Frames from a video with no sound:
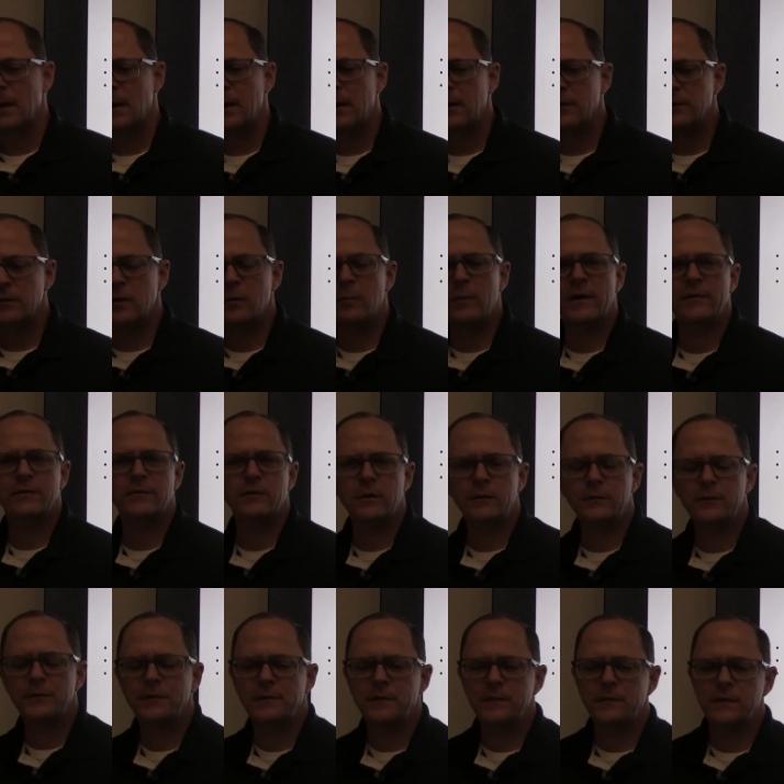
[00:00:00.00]
So my
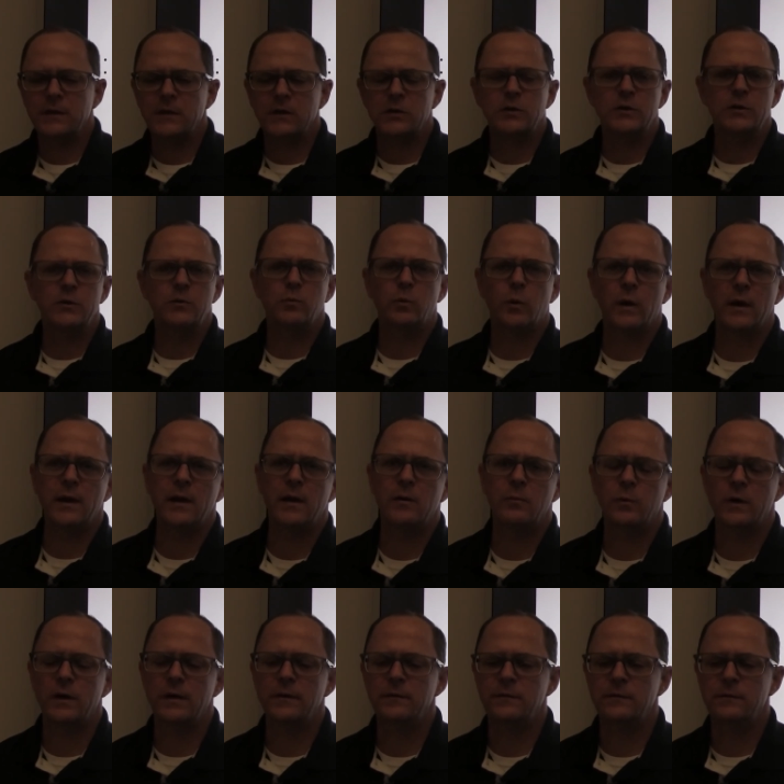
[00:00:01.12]
services include
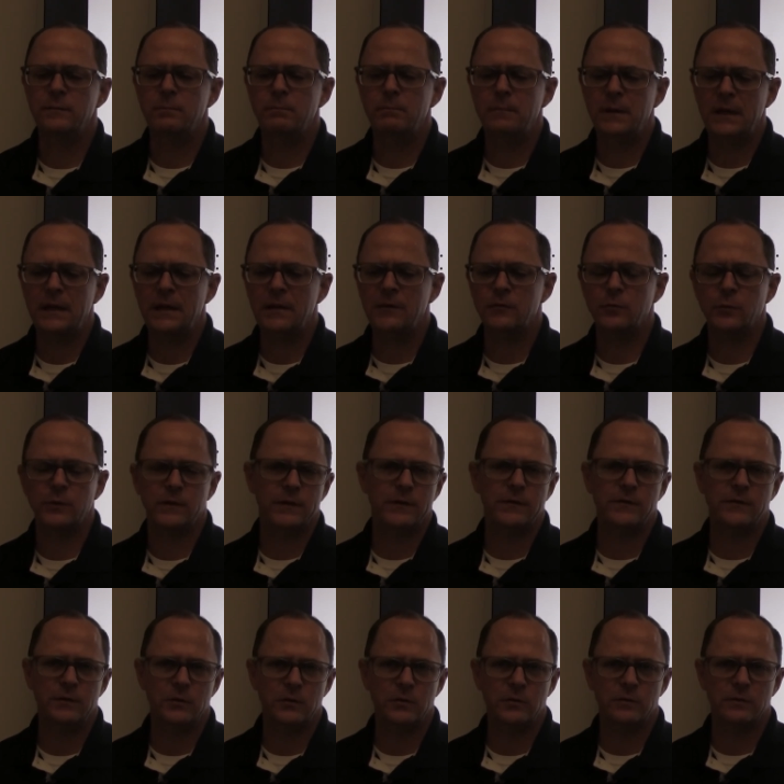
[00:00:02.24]
one-on-one meetings with the
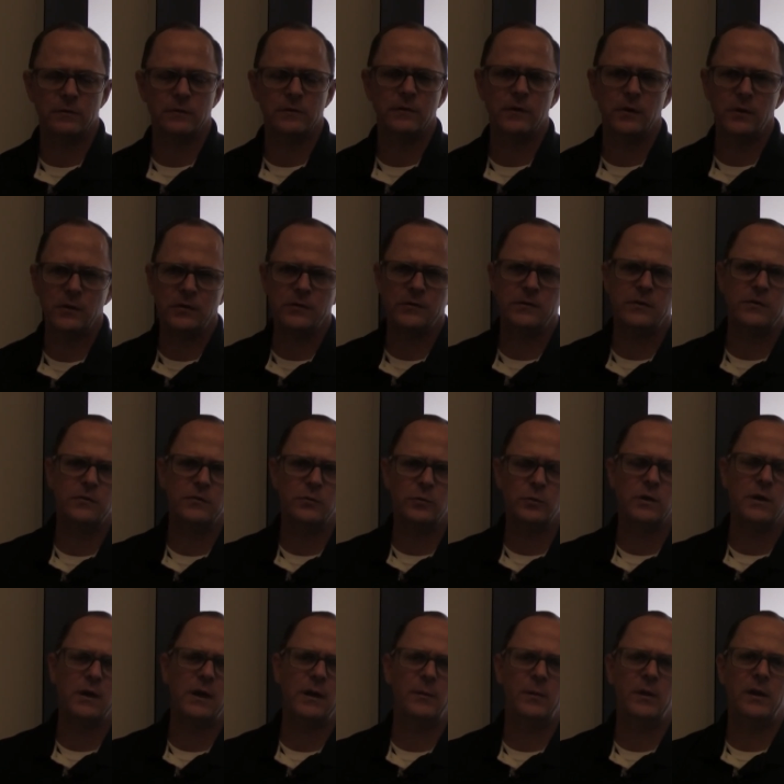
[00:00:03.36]
students. So your students will
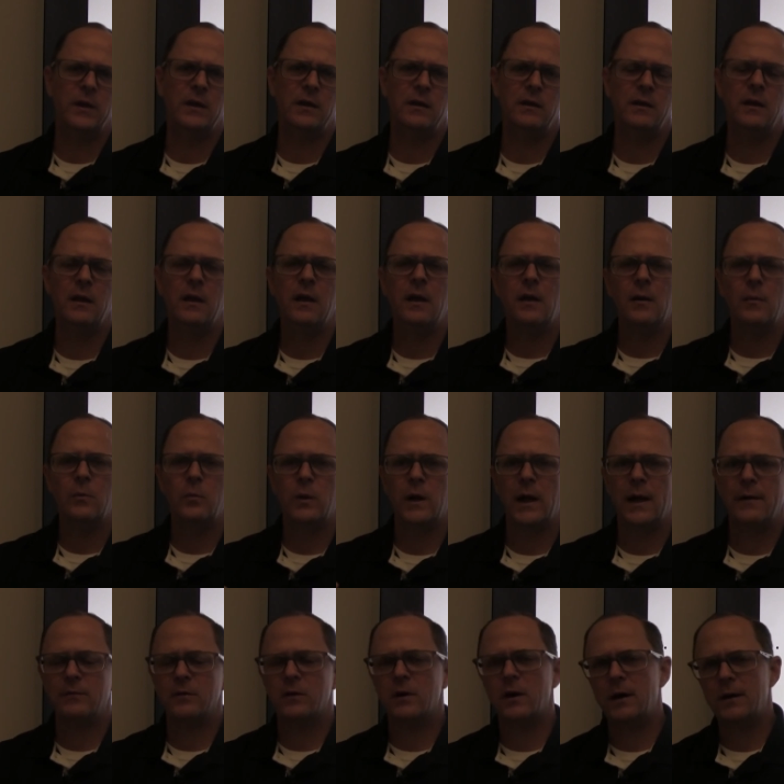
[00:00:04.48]
come in, we'll
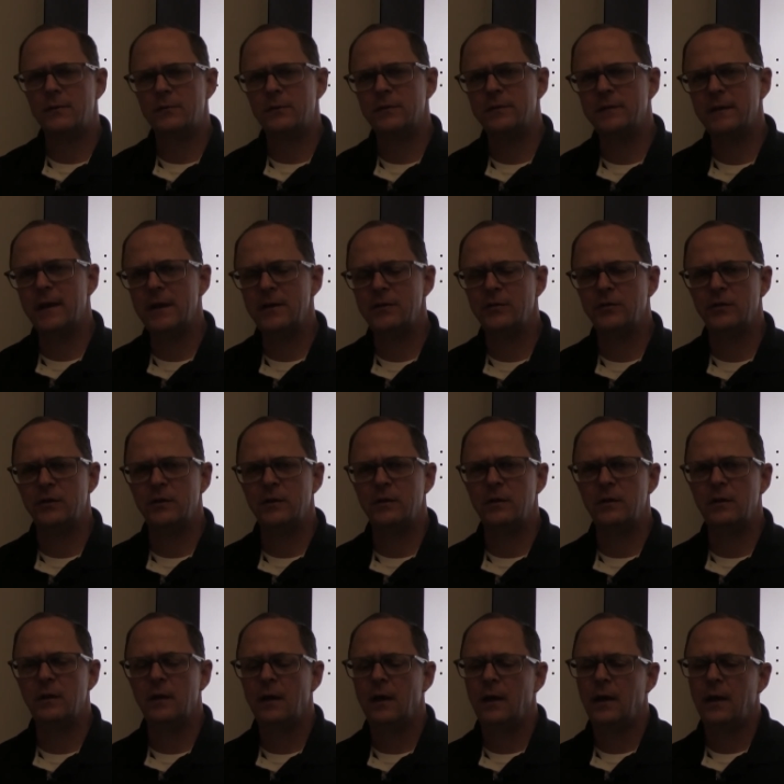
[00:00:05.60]
have a
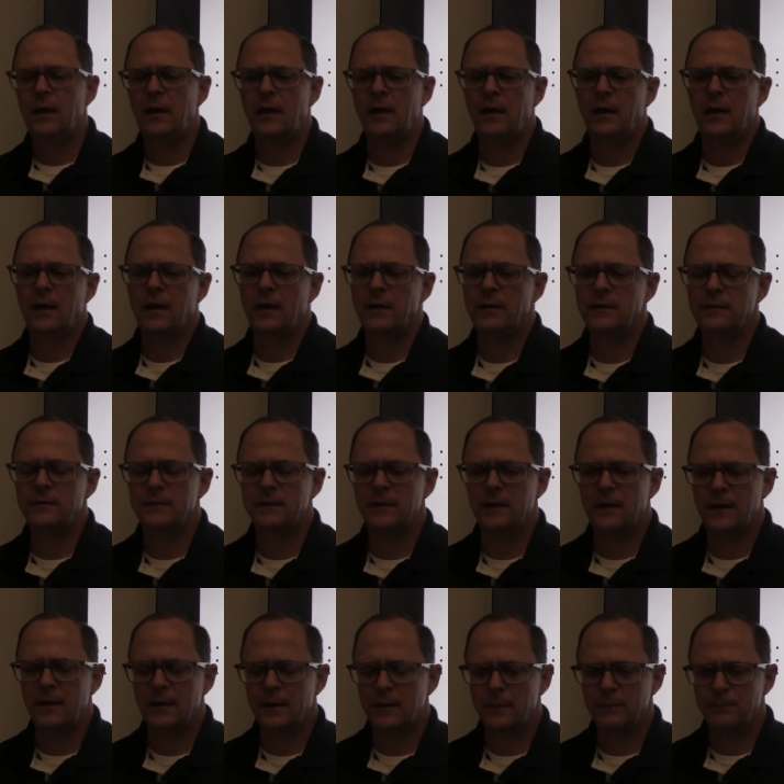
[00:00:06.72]
conversation, and
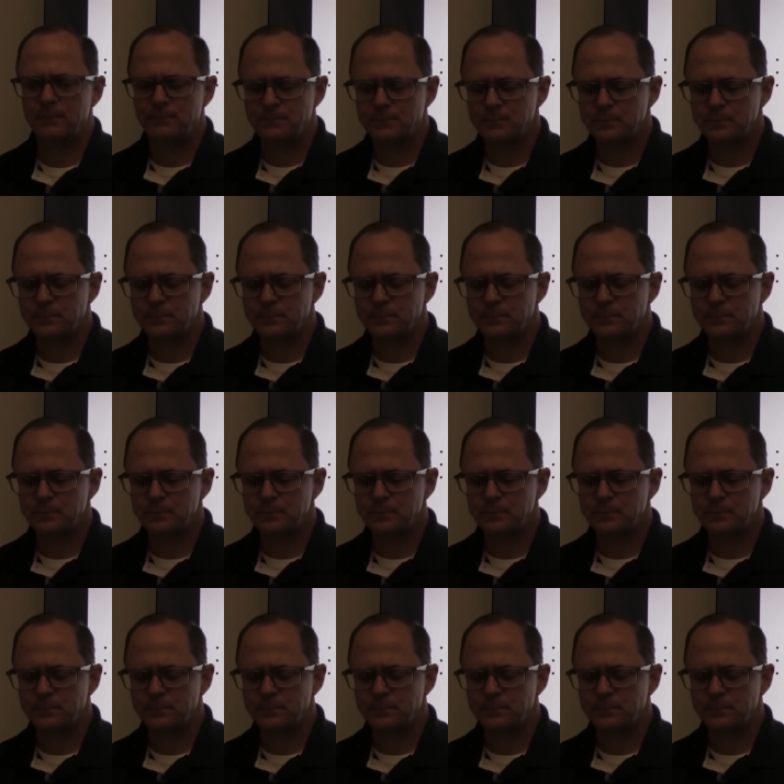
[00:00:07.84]
I'll